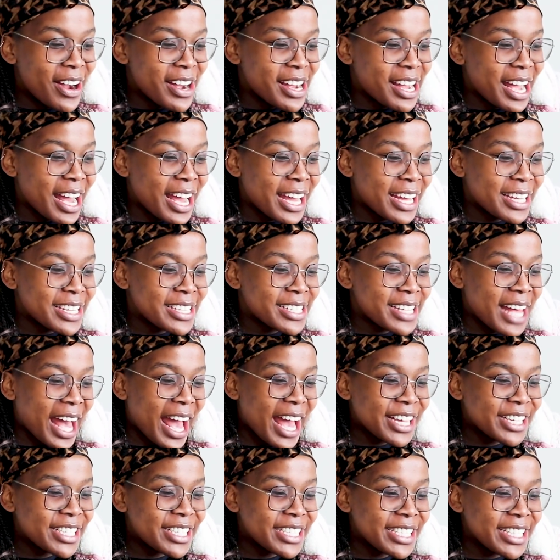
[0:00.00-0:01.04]
guys,
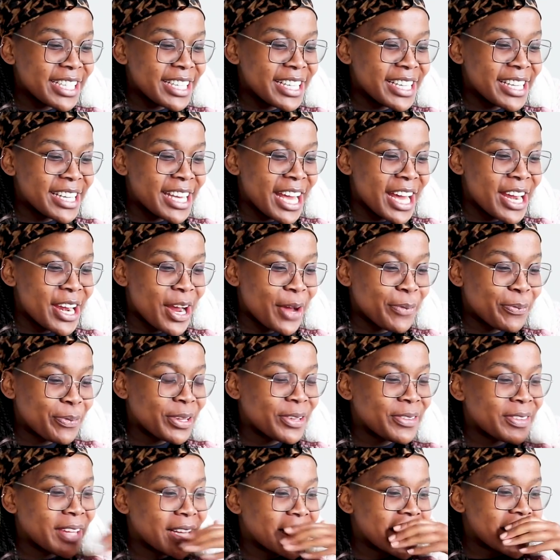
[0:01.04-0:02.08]
I actually cannot
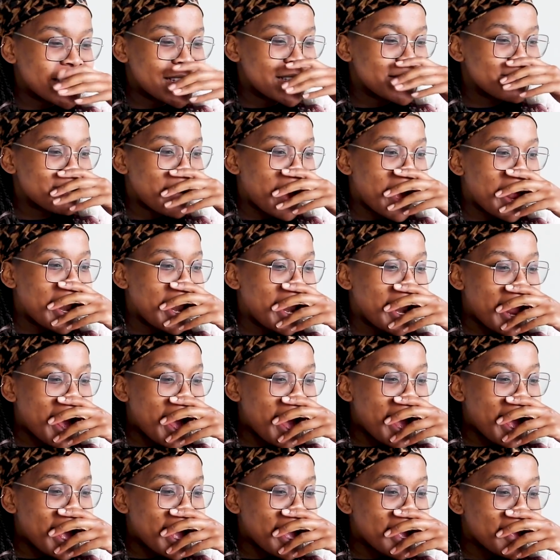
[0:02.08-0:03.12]
believe that this is my
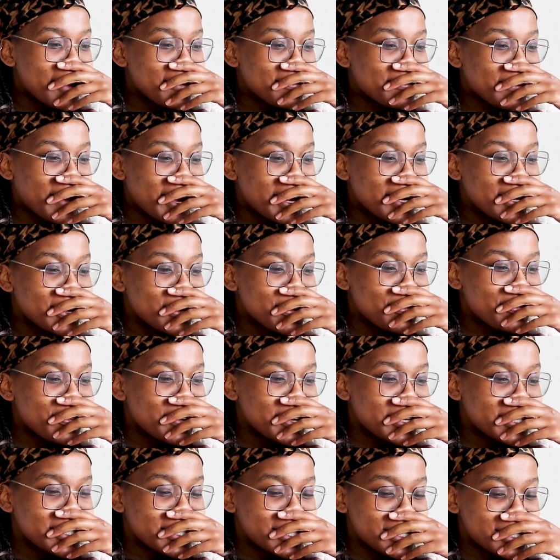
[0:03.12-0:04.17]
life. I need to
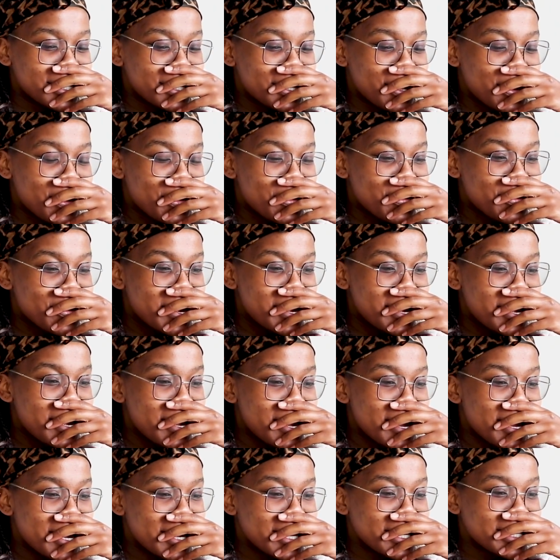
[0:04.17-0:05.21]
finish this
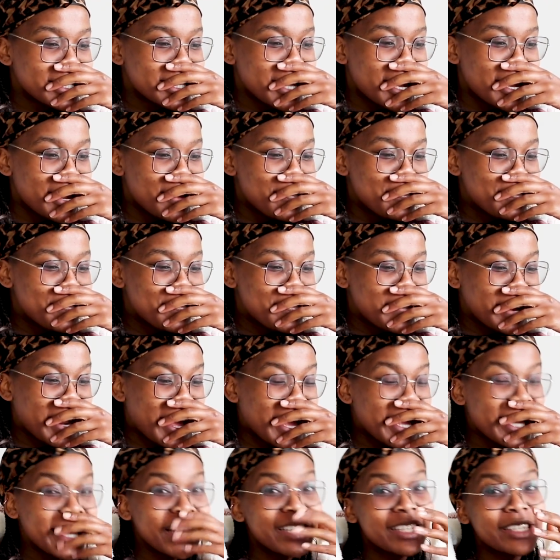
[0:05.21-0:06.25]
degree. It is
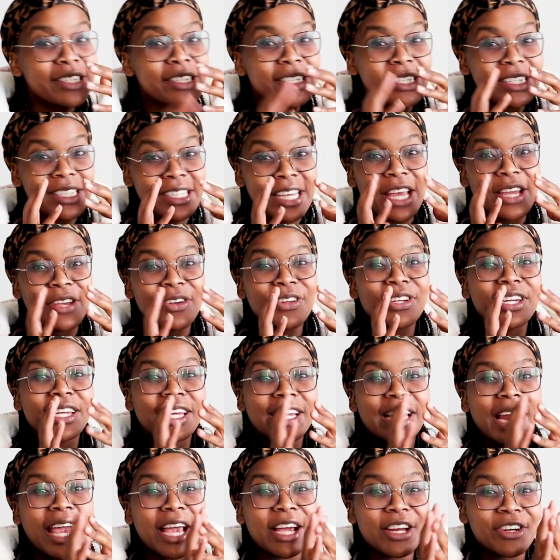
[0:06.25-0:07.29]
like, it's genuinely
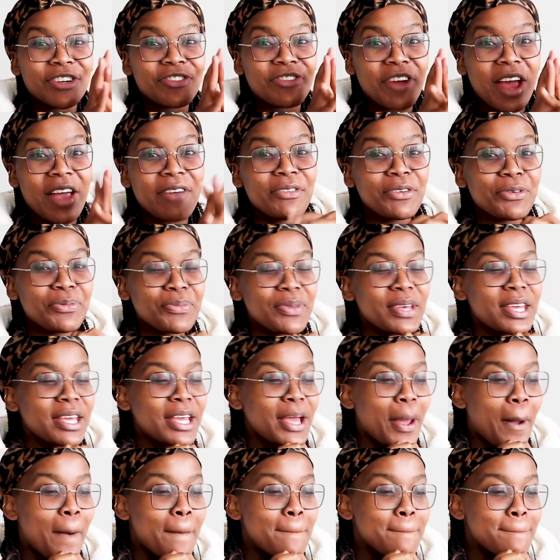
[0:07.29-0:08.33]
like driving
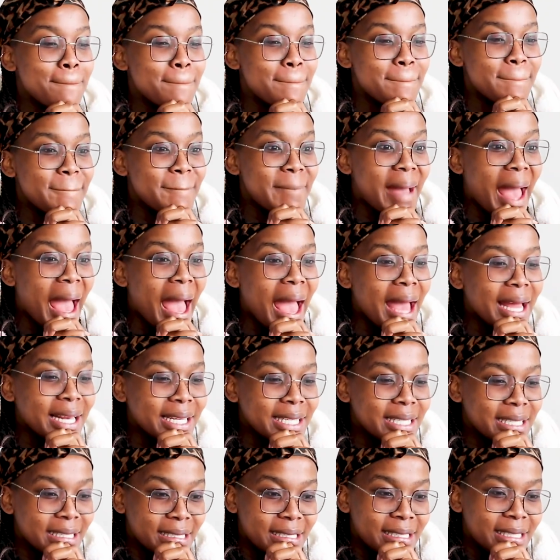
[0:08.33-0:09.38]
me
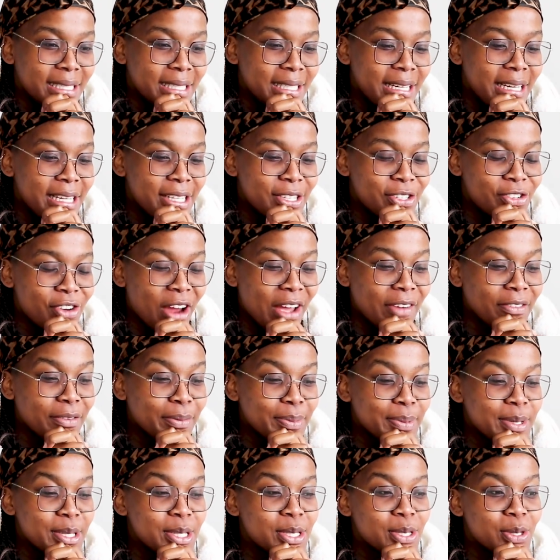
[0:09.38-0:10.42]
mad. It's
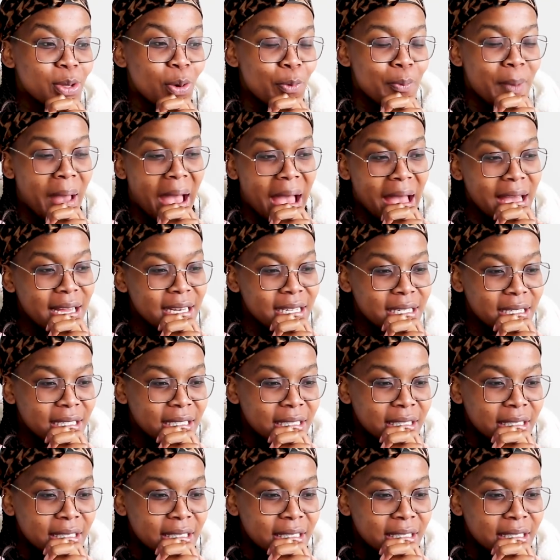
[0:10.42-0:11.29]
driving me so mad.